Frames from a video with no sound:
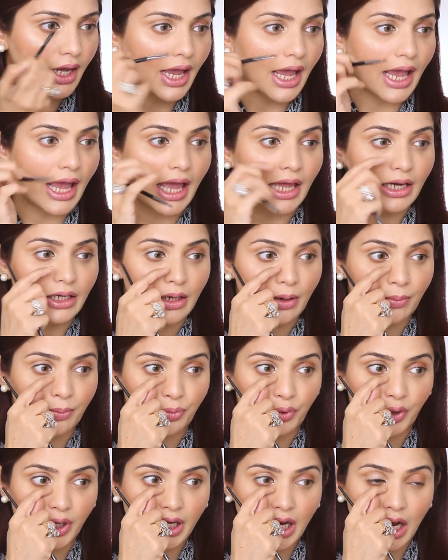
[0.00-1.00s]
and
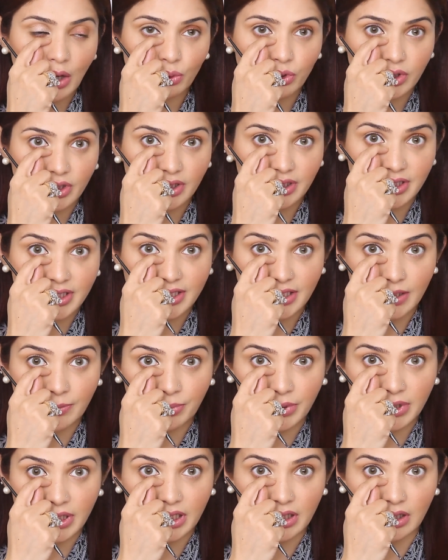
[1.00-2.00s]
bring out a tip
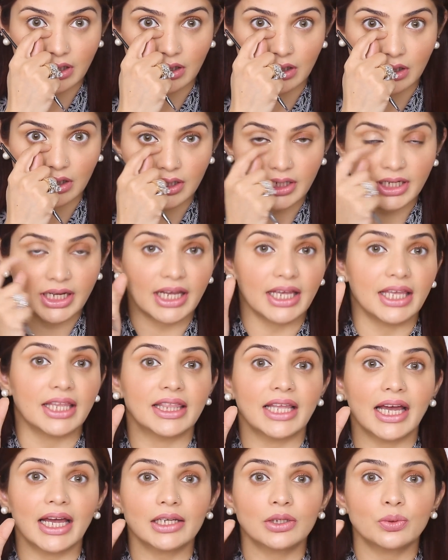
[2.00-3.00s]
here. In
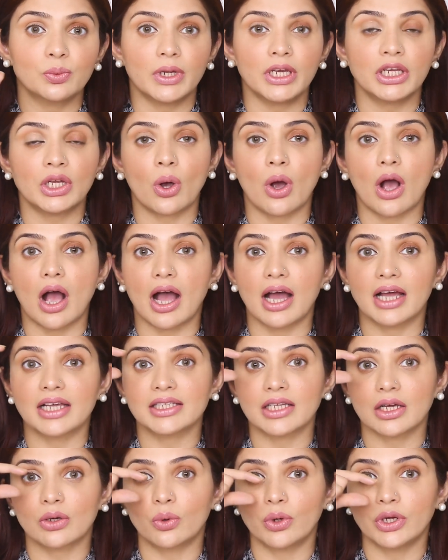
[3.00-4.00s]
that way, your eyes
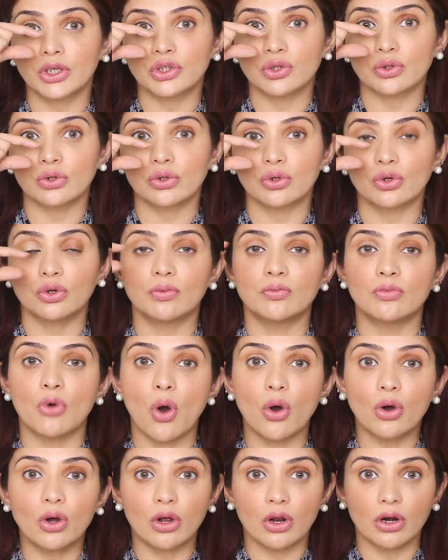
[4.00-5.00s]
are going to look
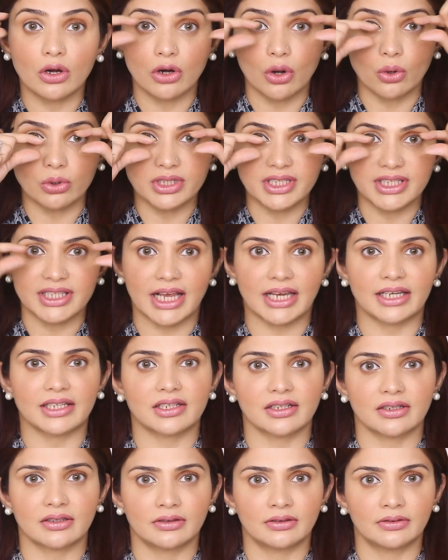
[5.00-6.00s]
more close set.
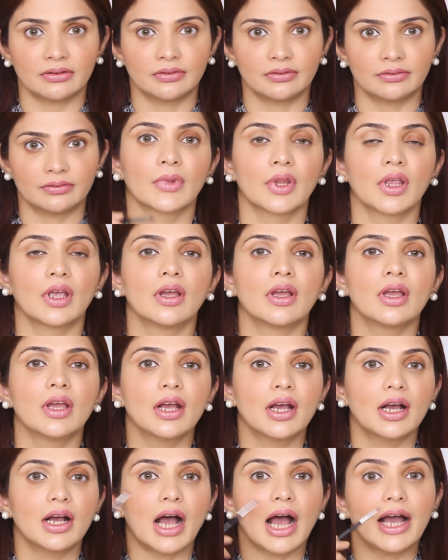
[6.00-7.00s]

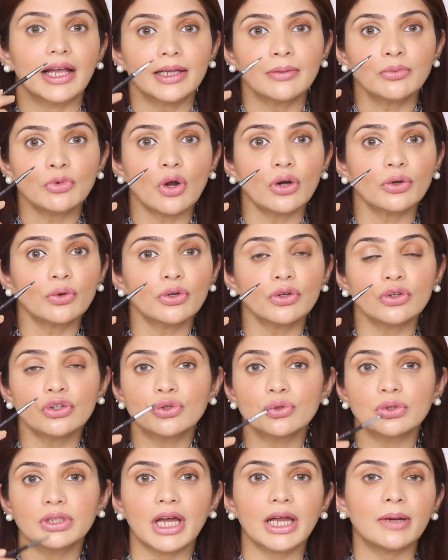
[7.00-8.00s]
I am not going to
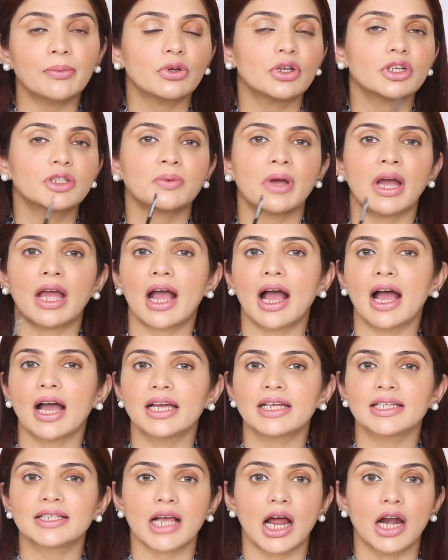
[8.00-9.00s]
do that because my
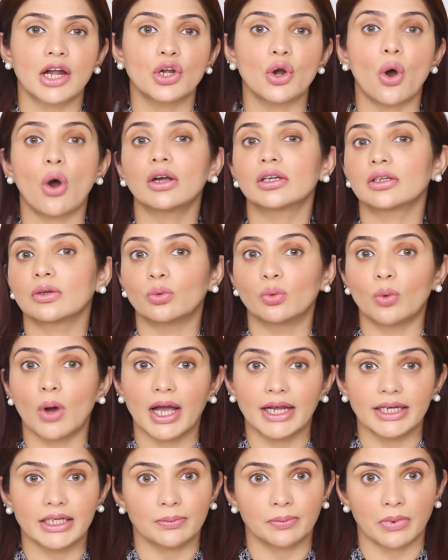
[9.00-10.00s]
eyes are not
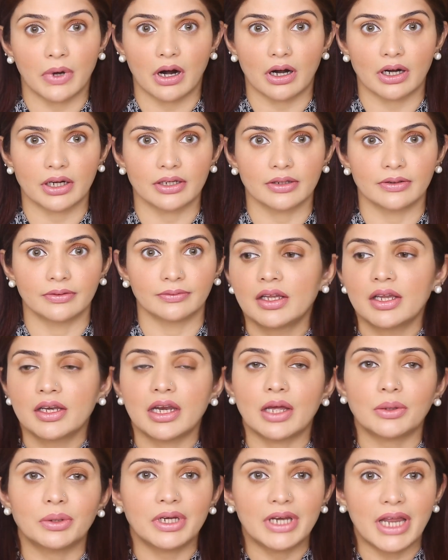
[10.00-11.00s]
wide apart.
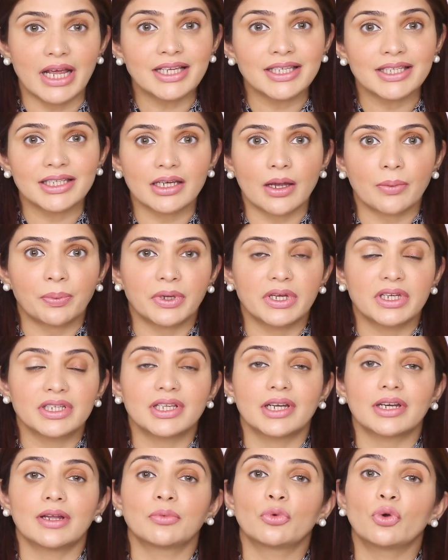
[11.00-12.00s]
Now the next step is
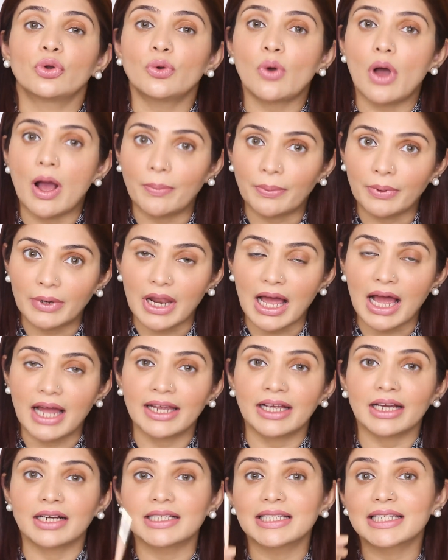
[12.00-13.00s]
that I'm going to
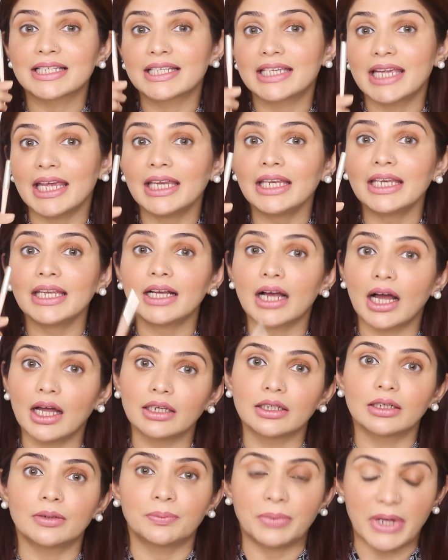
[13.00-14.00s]
apply a skin
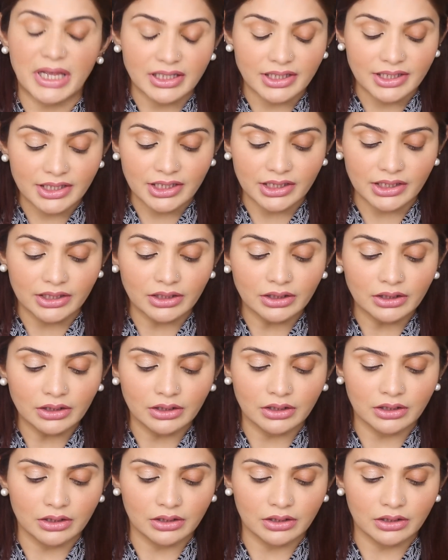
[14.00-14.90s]
color pencil